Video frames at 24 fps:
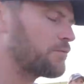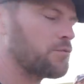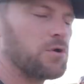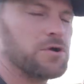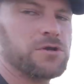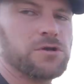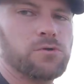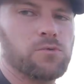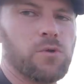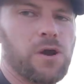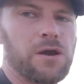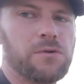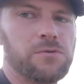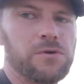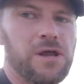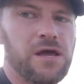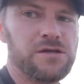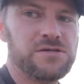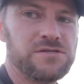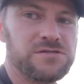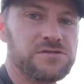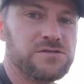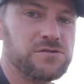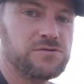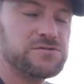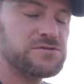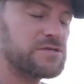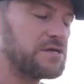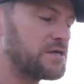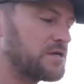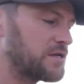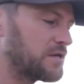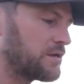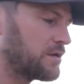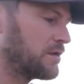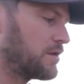wonder why we're not just
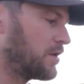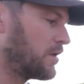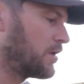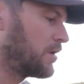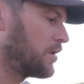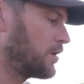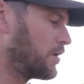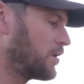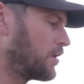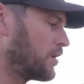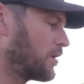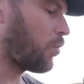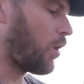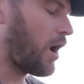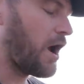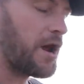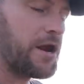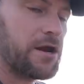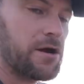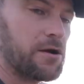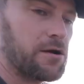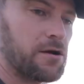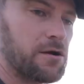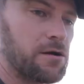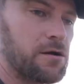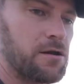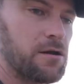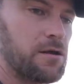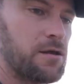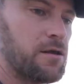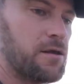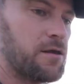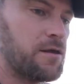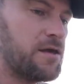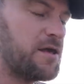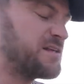using wire
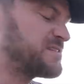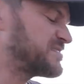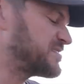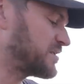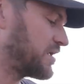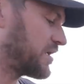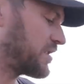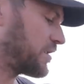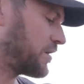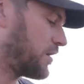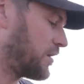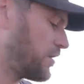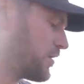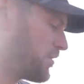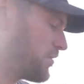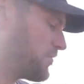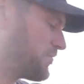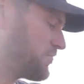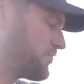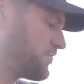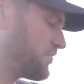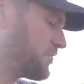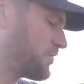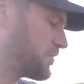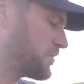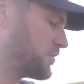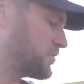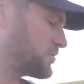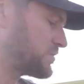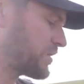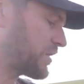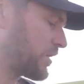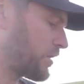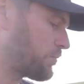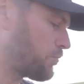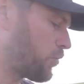instead of
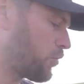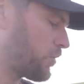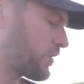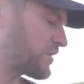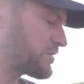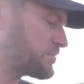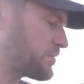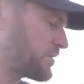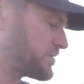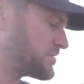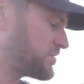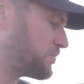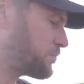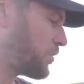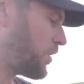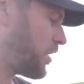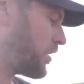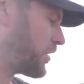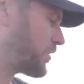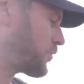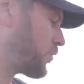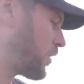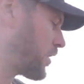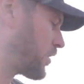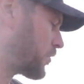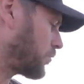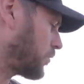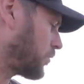using a more expensive polywire.